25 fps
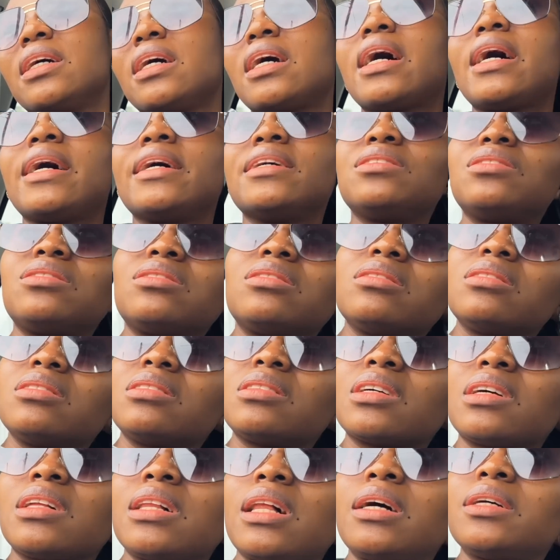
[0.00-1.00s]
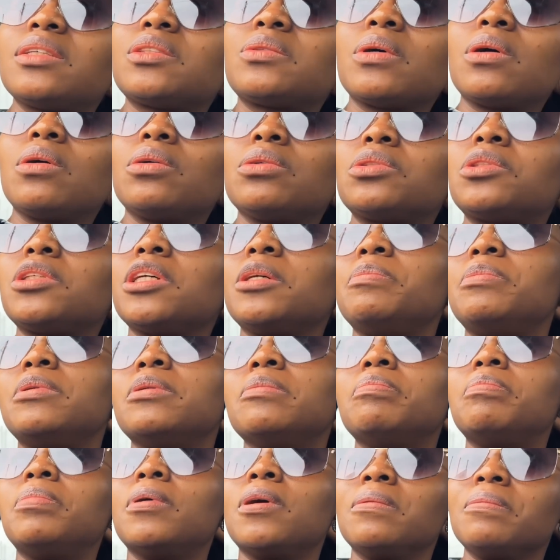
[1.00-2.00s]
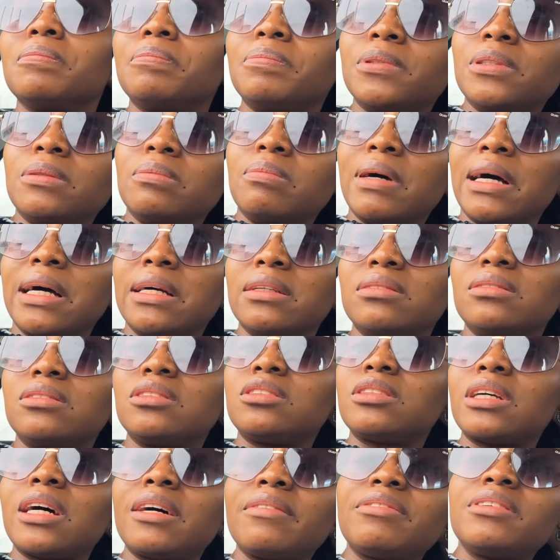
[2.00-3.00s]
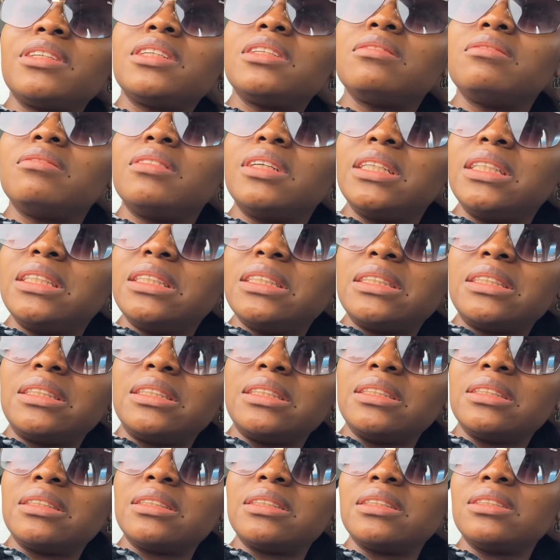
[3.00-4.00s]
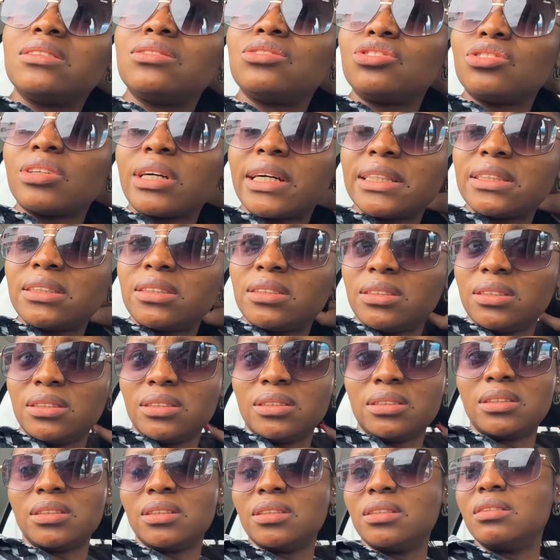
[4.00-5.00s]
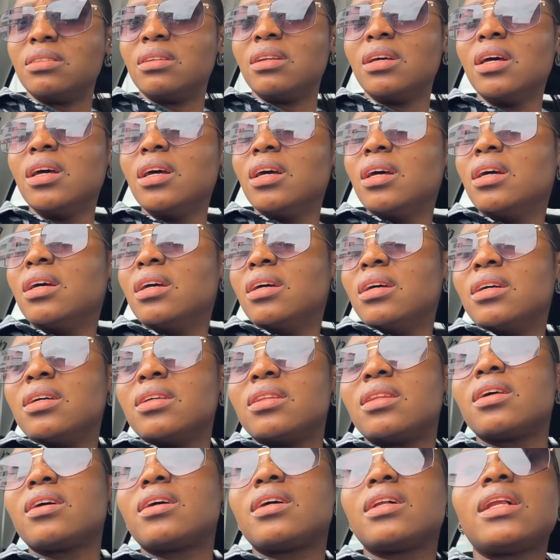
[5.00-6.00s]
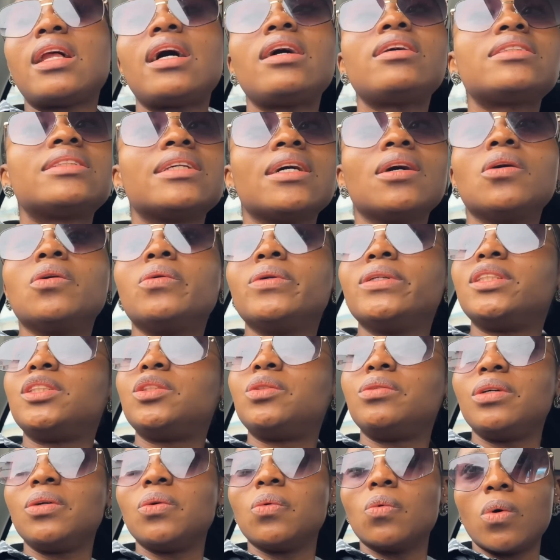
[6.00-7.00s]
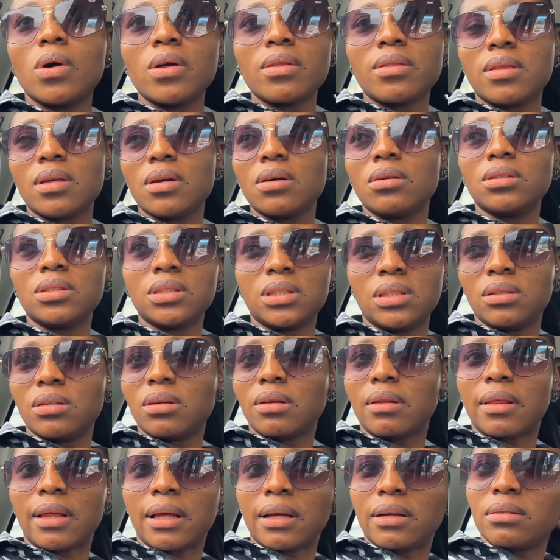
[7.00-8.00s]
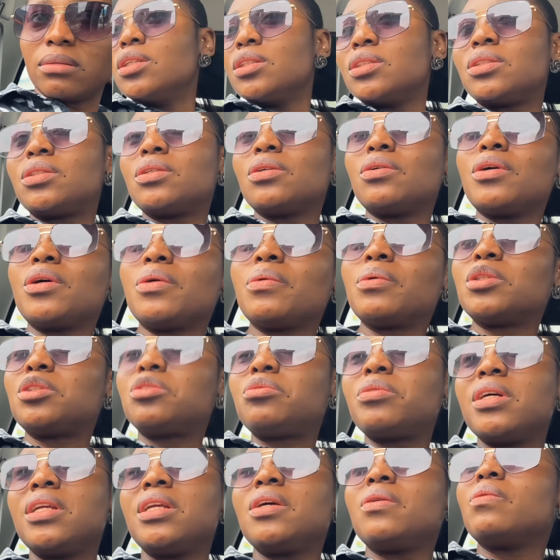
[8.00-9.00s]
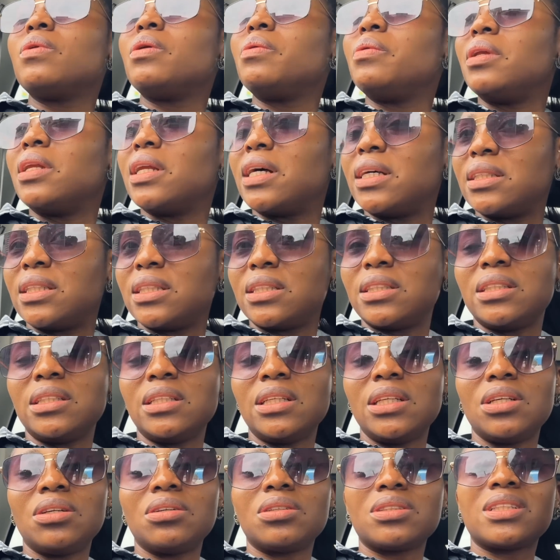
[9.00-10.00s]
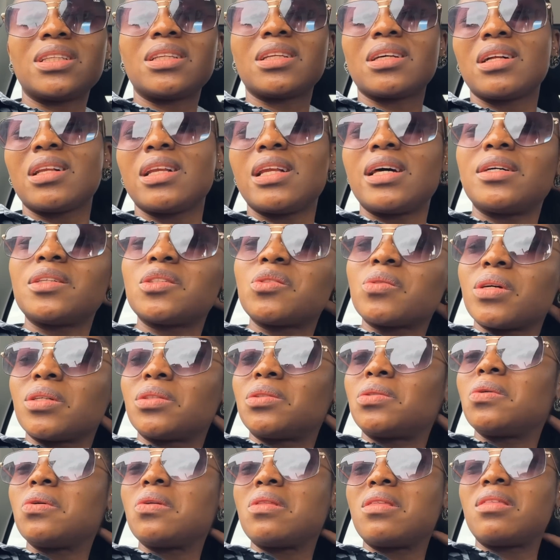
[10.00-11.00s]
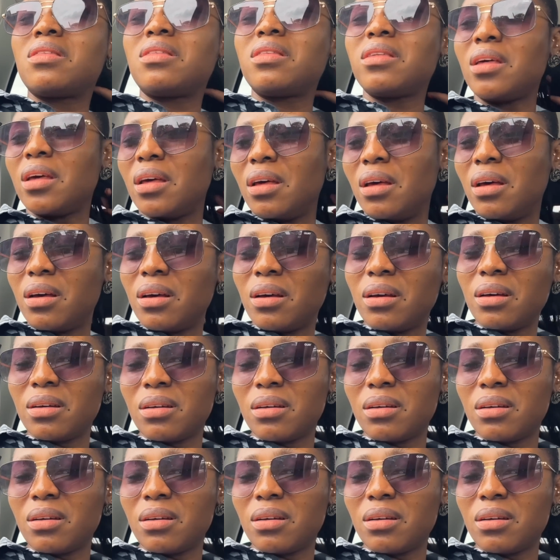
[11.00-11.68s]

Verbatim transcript: Guys, the clouds are also a bit bumpy, man. Traveling rainy season, dry season, the clouds are always doing one thing or the other. So it was raining when we landed in Lagos and the clouds were so thick.